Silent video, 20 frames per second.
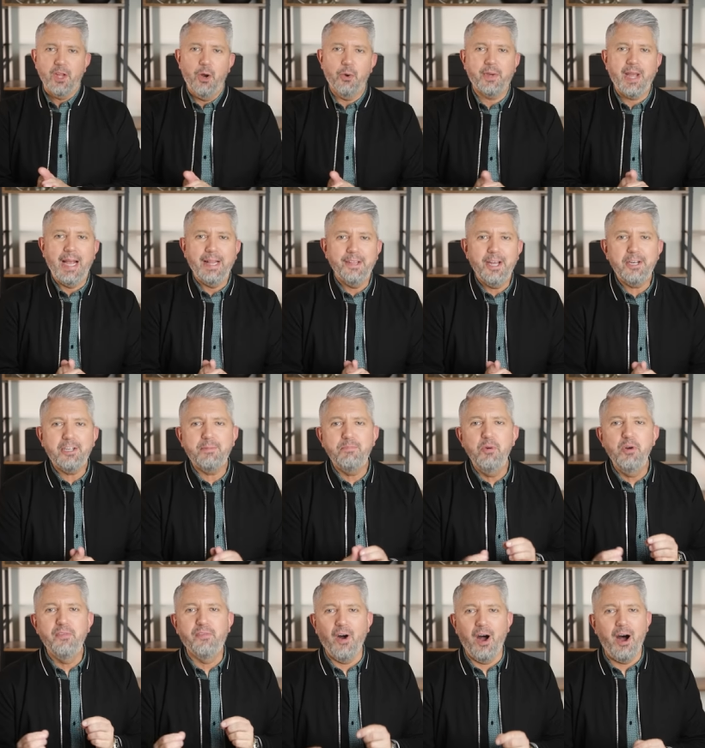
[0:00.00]
Okay, let's
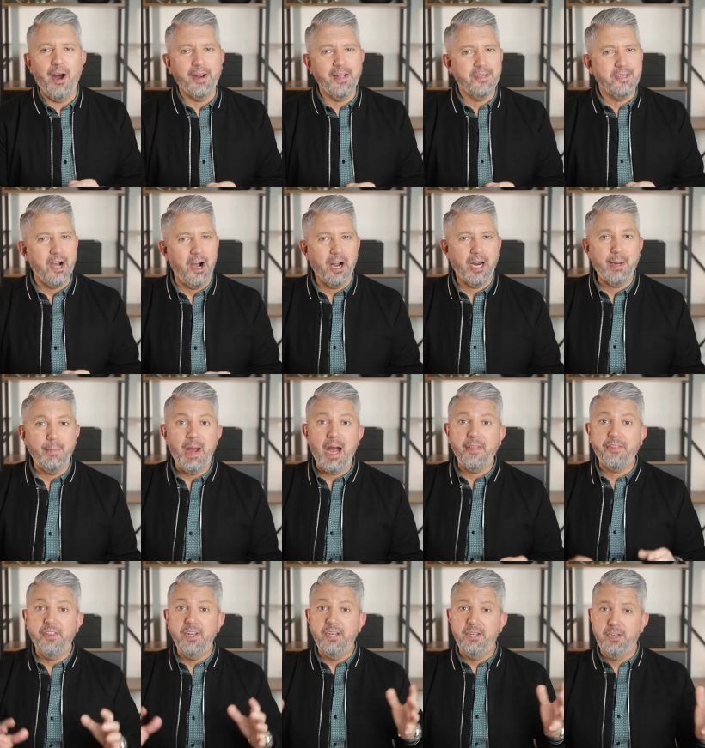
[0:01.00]
move on and talk
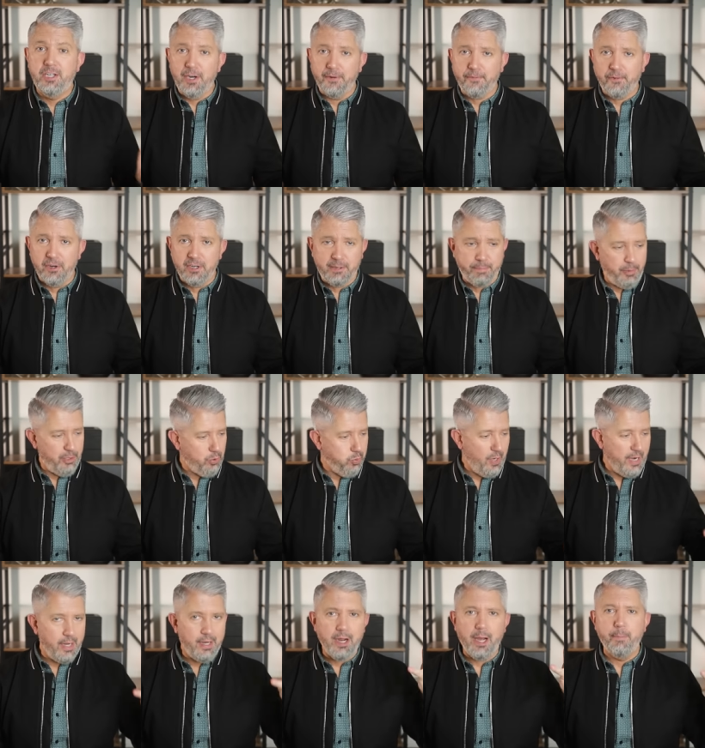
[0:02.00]
about the difference
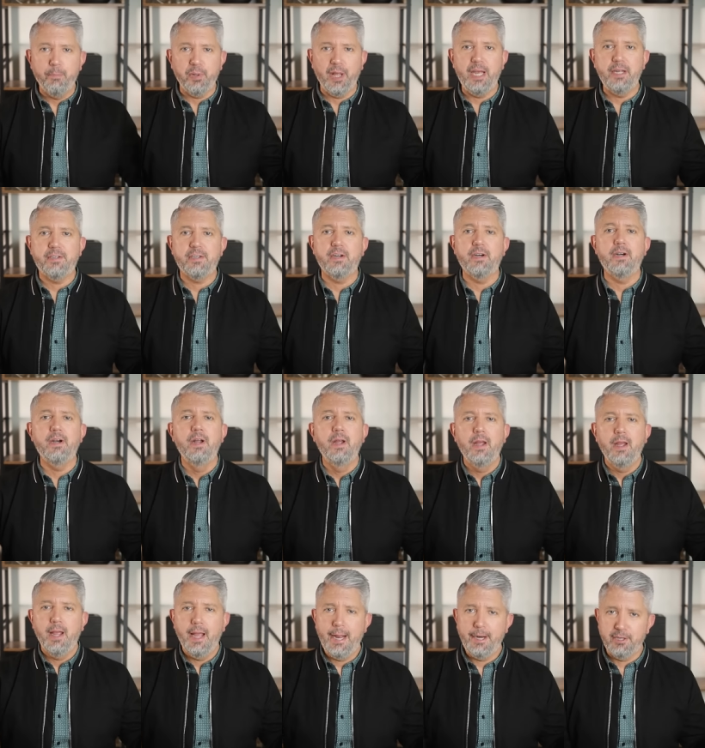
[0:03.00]
between a blazer
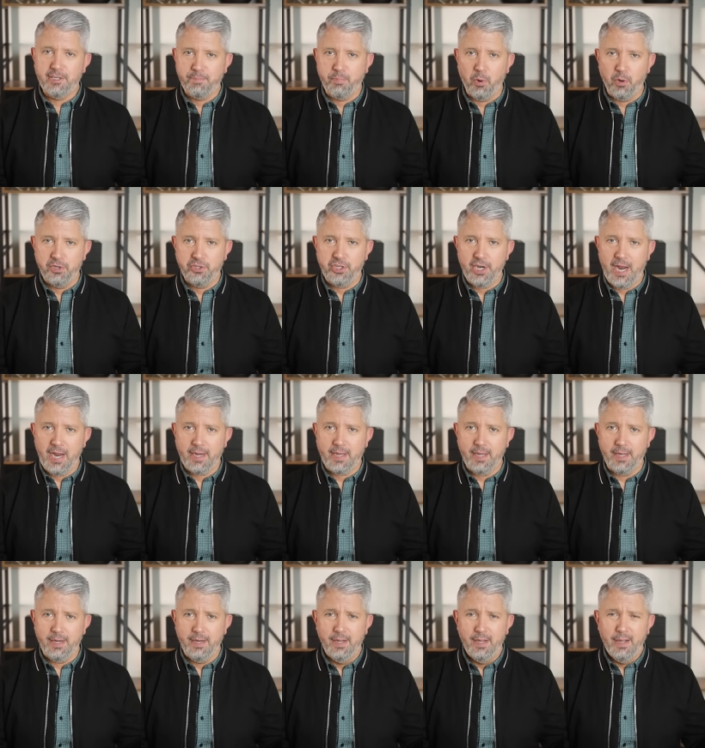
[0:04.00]
and a sports
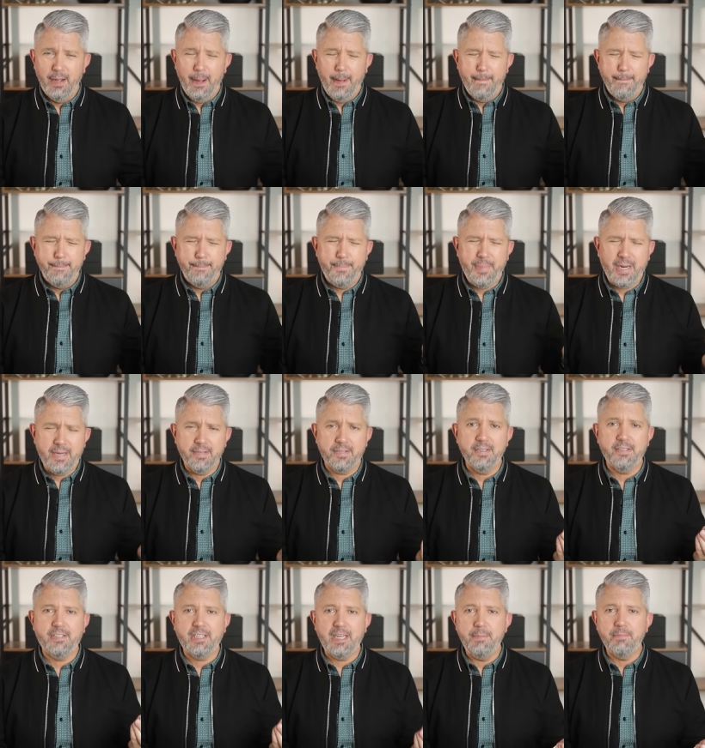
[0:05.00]
jacket because
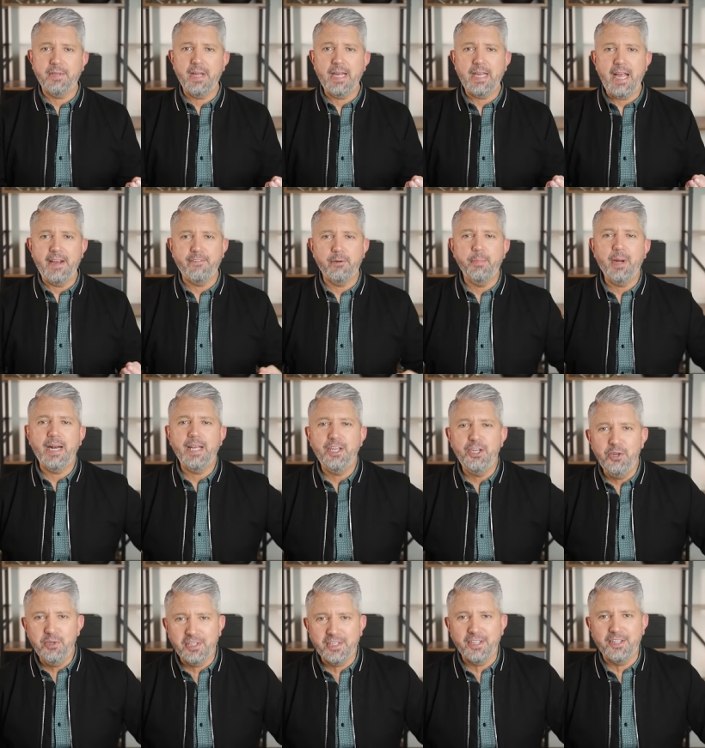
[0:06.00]
it seems like everybody
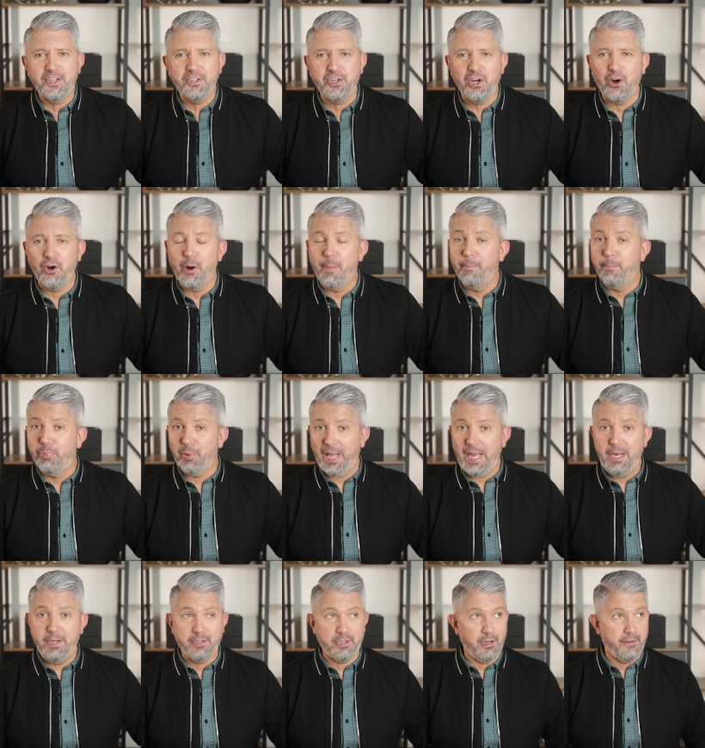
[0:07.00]
uses the term
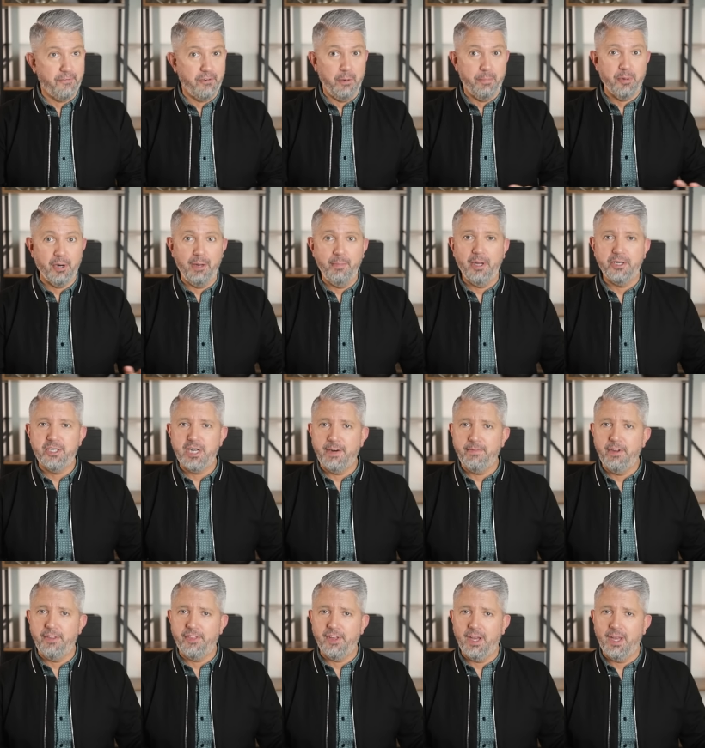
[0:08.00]
blazer for pretty much
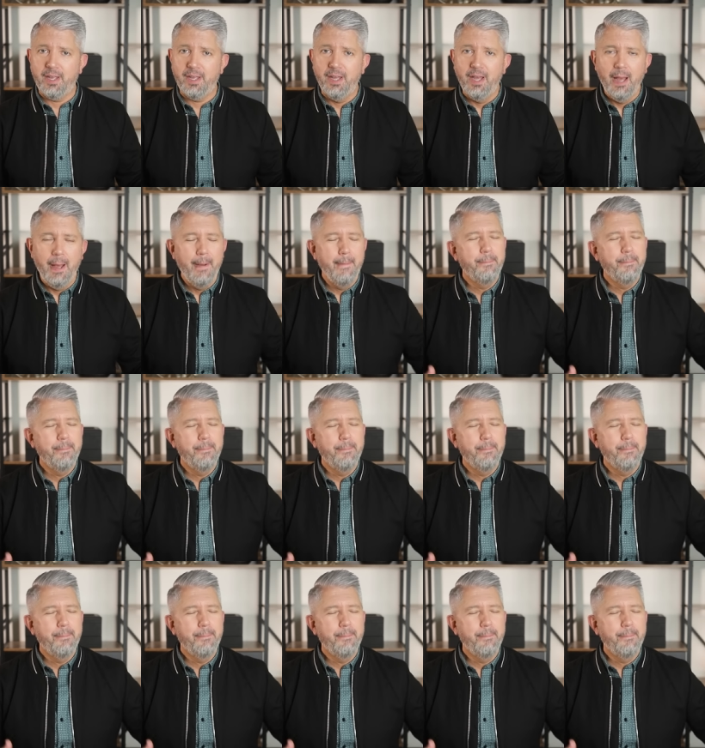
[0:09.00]
everything.